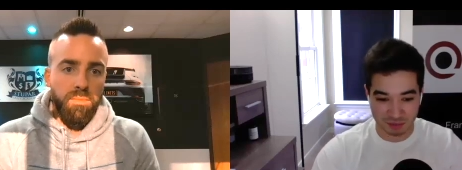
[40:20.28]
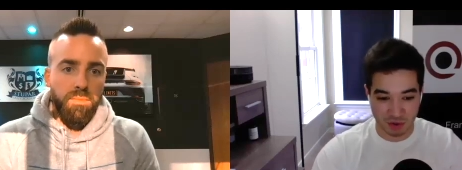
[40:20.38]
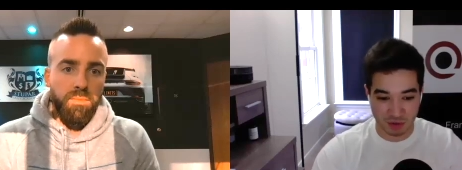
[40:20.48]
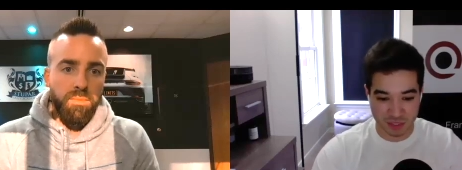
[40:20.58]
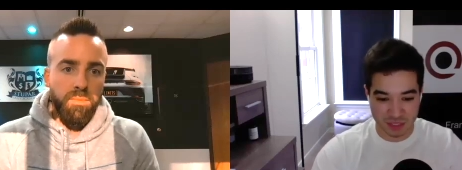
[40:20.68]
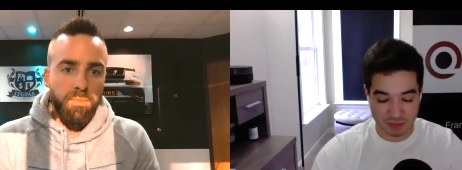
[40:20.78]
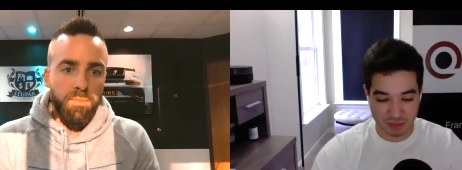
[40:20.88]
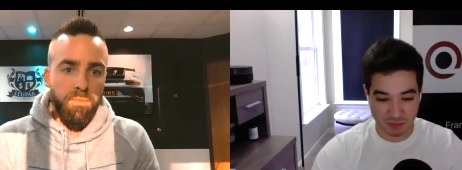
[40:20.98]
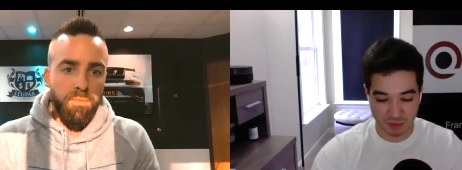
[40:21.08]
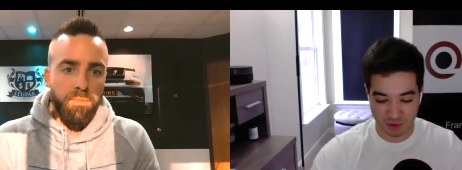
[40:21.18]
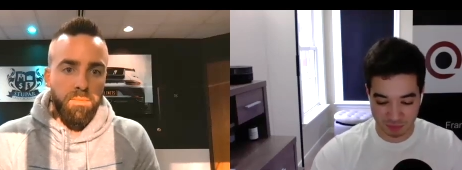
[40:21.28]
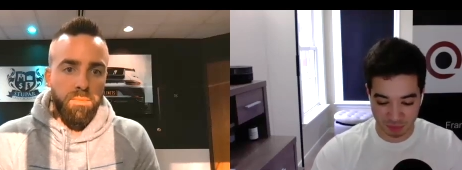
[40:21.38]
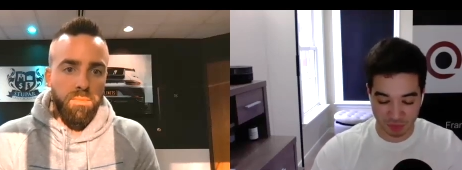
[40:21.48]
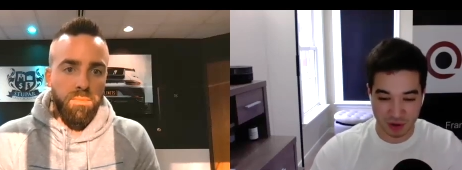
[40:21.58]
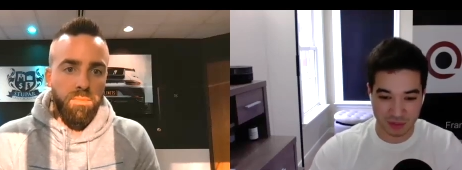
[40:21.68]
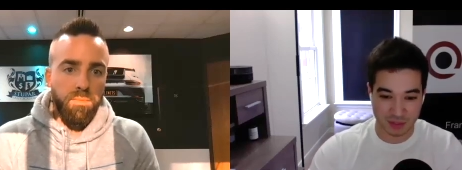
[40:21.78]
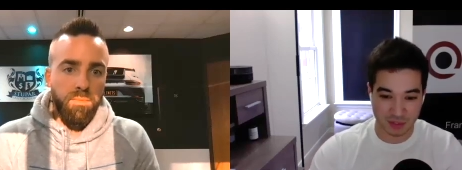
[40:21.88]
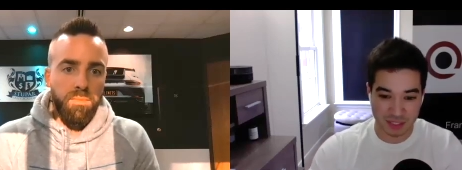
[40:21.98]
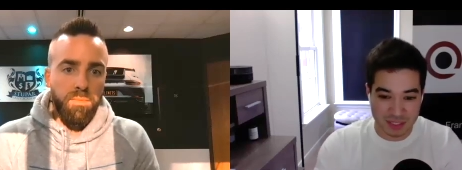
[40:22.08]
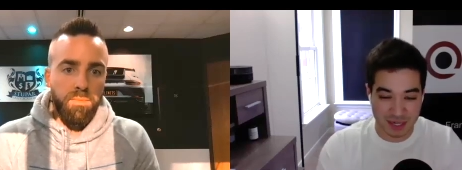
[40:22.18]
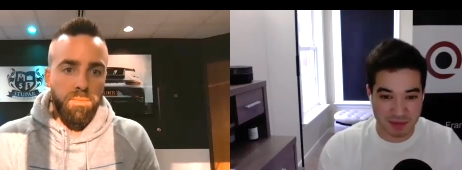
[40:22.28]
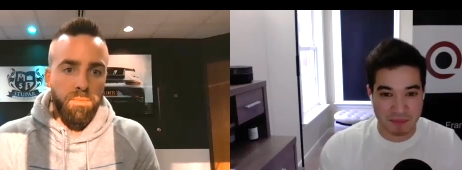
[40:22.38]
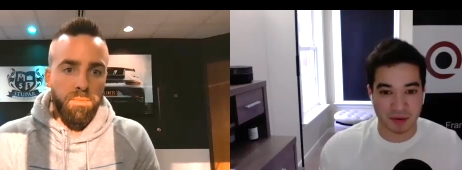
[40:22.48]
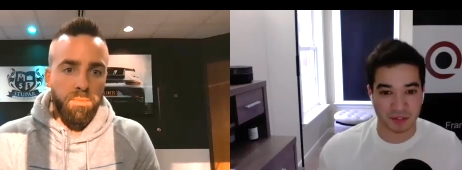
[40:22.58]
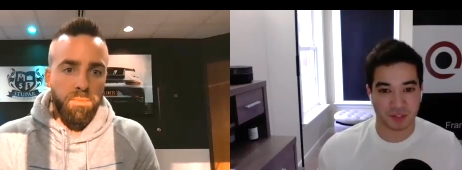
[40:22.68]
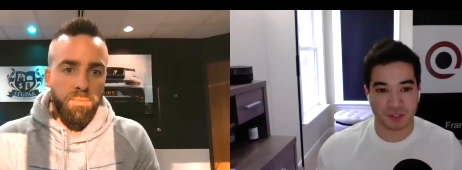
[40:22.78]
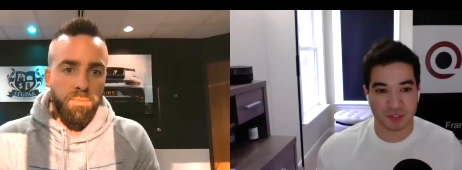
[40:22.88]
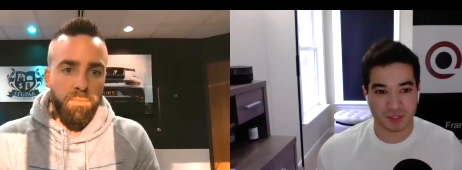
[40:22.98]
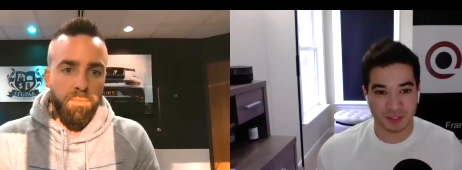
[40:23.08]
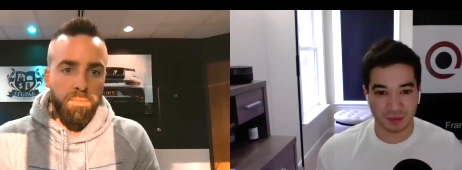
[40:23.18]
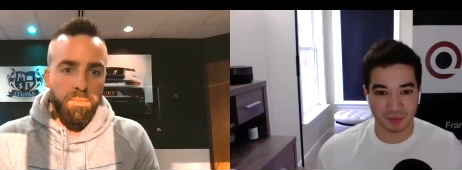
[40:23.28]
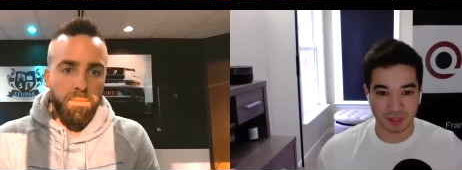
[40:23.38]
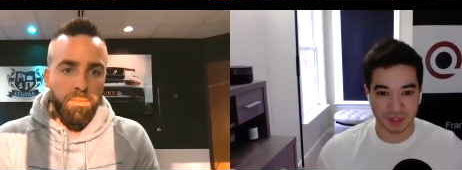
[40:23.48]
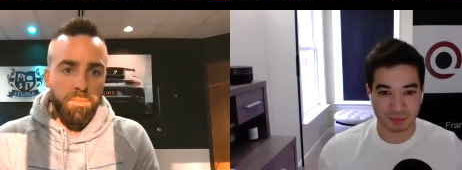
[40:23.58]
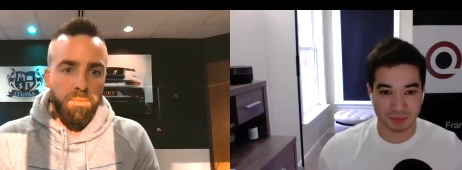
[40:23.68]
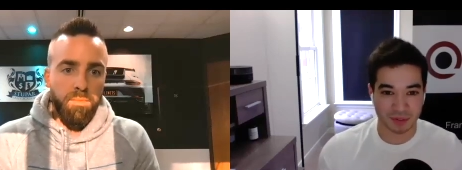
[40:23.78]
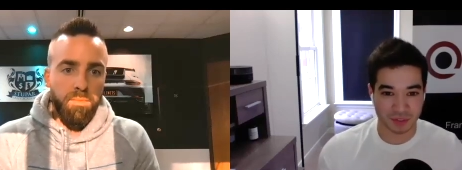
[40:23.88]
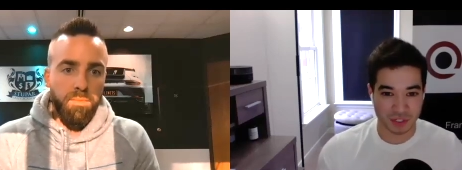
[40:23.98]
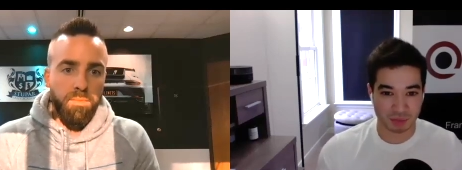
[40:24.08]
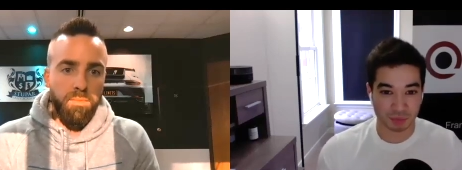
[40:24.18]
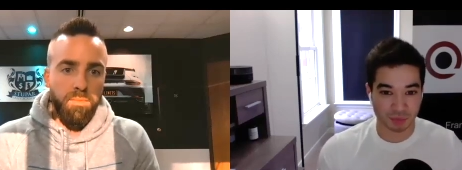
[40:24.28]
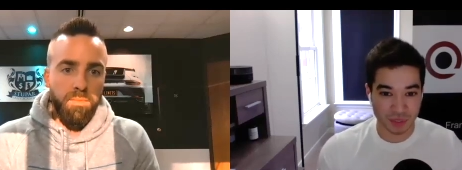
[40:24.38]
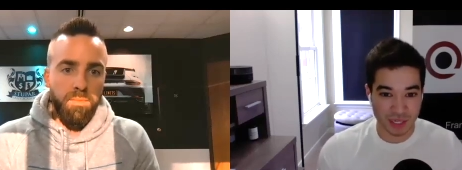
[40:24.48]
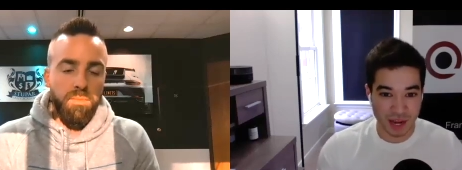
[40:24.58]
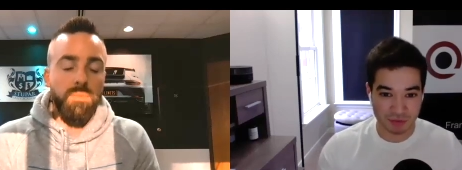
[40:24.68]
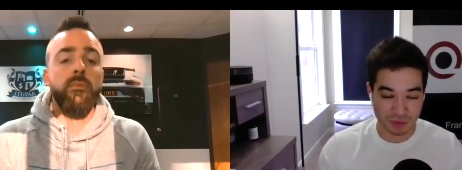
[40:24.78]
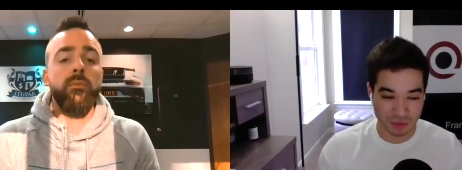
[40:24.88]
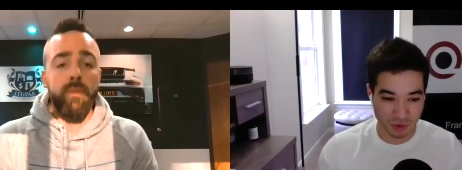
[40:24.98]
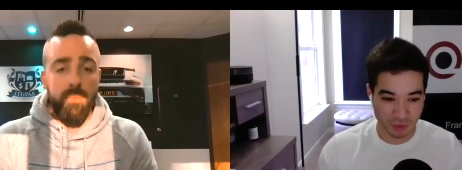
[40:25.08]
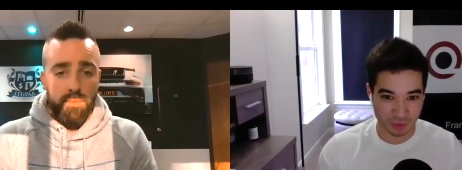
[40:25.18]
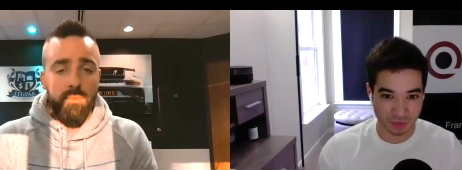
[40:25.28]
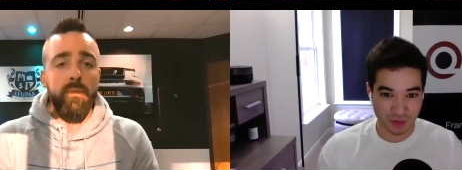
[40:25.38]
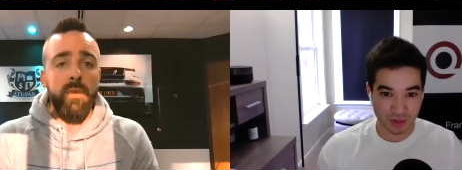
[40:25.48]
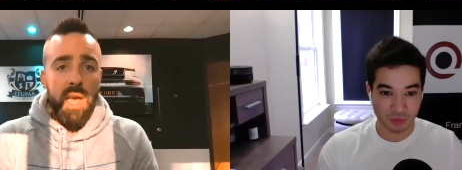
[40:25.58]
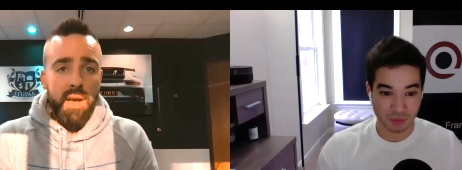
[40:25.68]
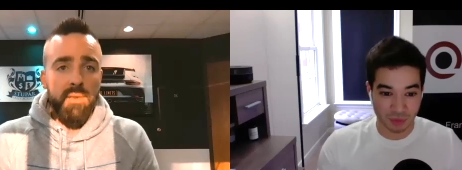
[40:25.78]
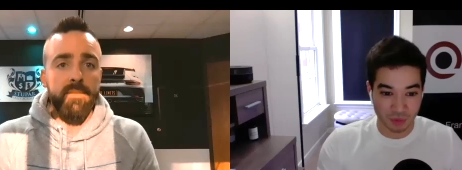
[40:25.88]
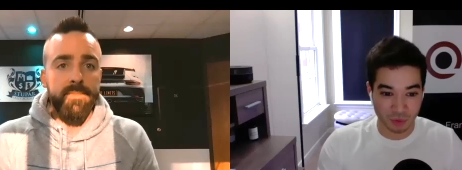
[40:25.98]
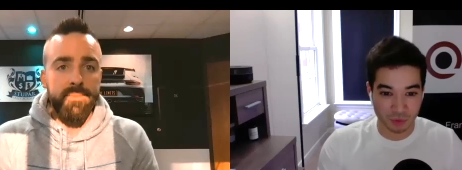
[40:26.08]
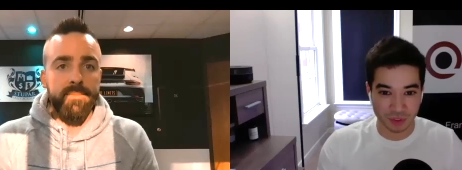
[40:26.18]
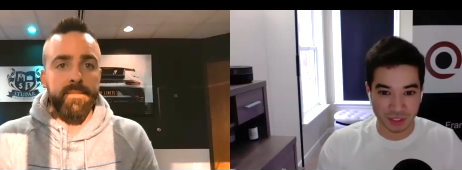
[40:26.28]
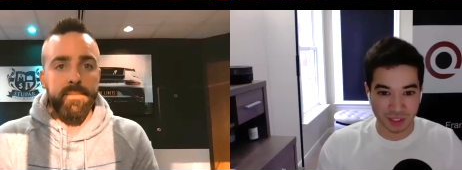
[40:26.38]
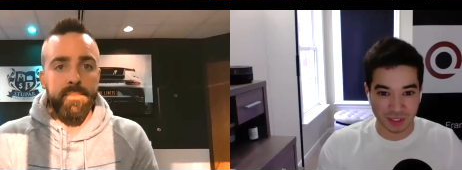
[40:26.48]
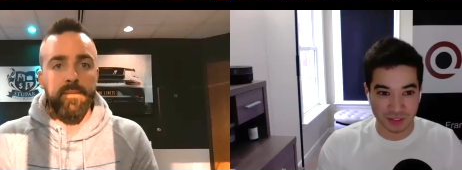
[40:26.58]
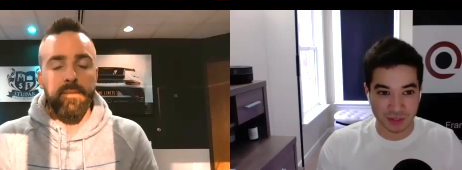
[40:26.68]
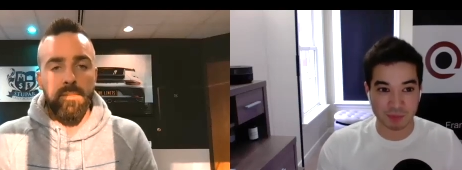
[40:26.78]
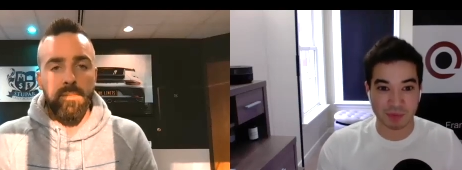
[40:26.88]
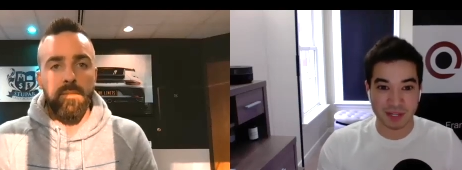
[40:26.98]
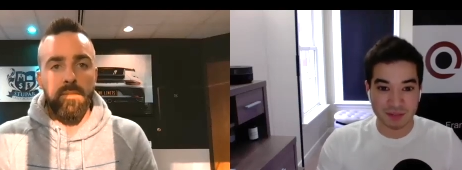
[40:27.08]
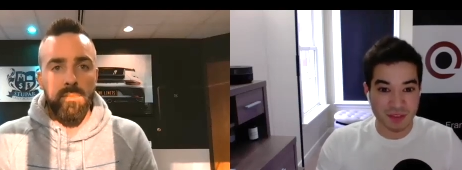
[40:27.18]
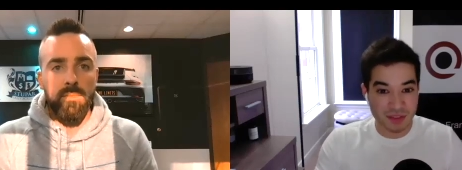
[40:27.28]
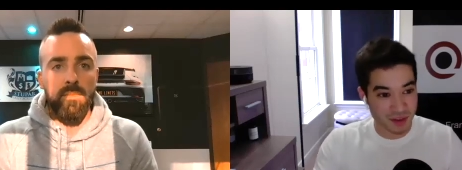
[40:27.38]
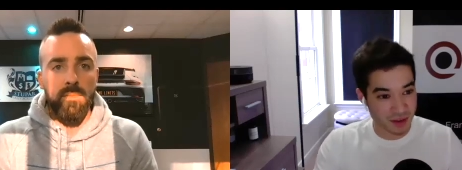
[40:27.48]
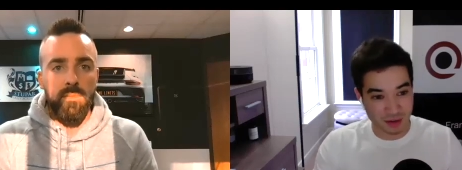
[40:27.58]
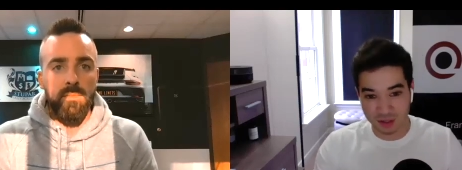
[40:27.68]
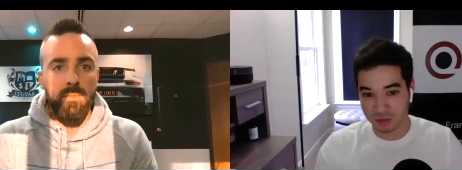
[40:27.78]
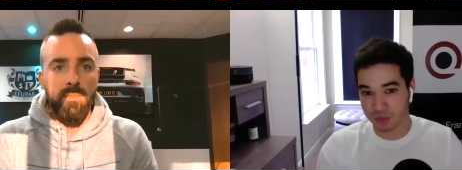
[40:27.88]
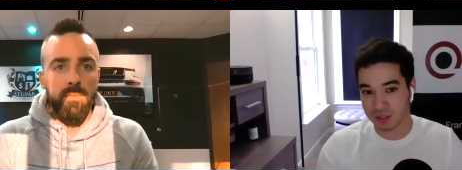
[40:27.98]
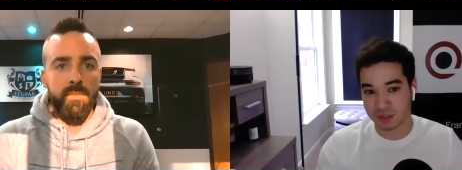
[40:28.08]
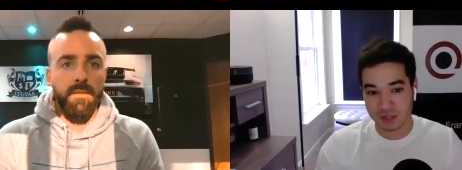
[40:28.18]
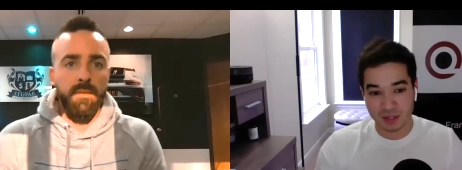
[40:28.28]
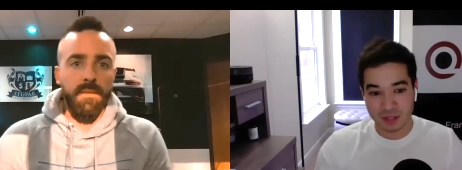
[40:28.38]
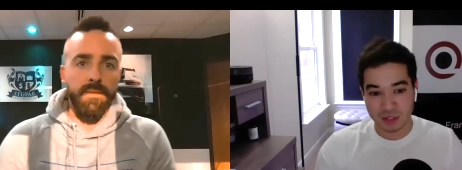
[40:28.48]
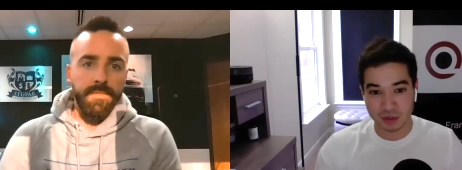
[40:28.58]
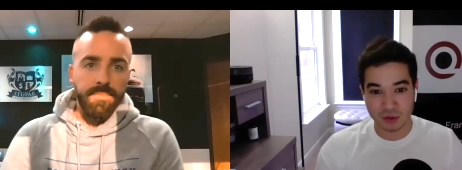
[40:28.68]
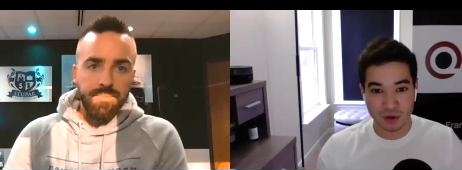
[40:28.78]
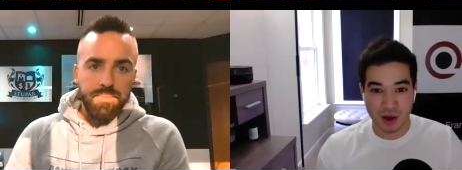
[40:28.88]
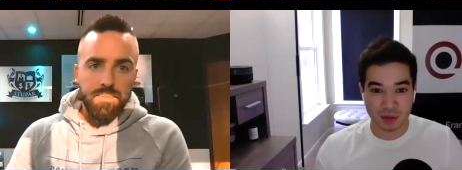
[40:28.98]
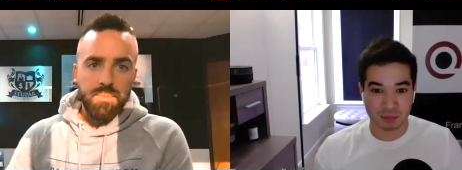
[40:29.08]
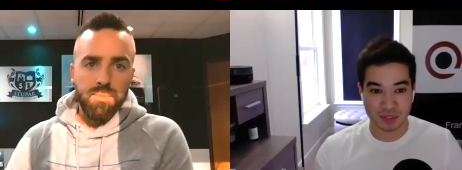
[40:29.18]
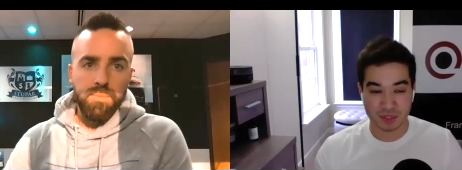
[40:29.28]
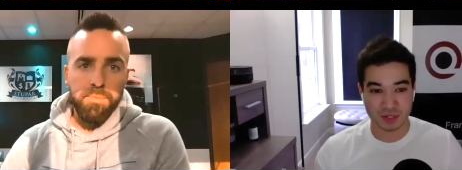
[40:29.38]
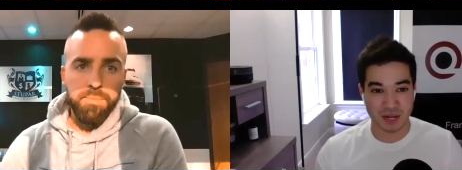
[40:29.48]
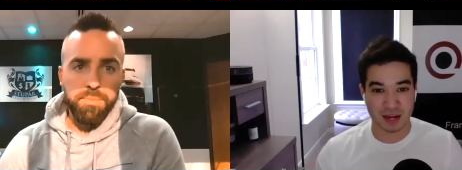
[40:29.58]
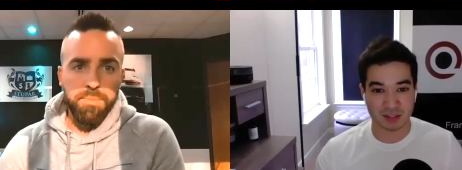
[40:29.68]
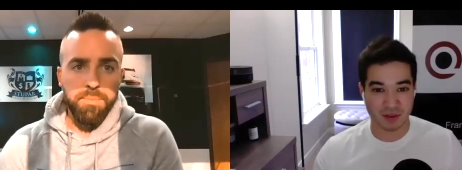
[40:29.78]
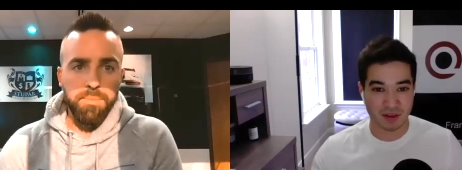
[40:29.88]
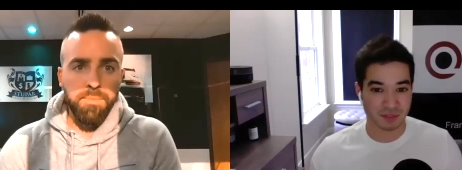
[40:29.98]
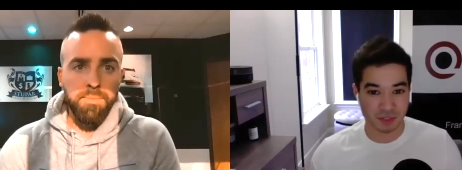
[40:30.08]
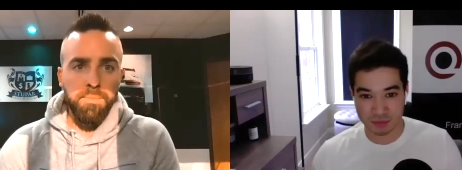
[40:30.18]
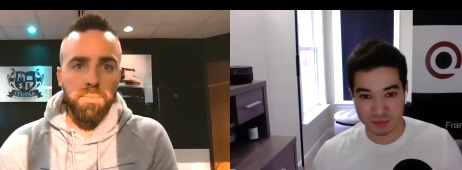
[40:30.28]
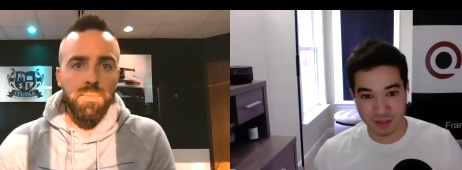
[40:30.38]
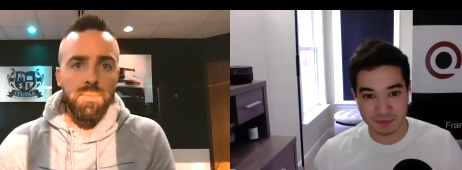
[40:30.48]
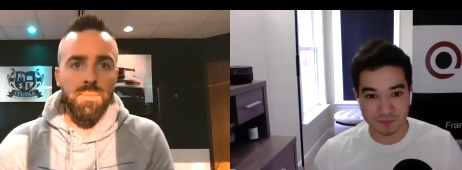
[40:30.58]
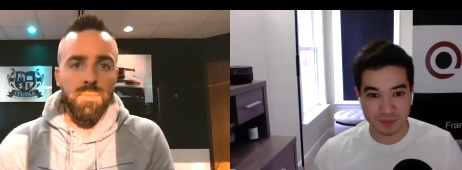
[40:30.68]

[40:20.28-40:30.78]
Speaker 1: always seen before the problems it's like a marriage if you're getting a partnership. You really have to know yeah. who you're getting into. But even then, you you don't know how the person's going to act five years from now.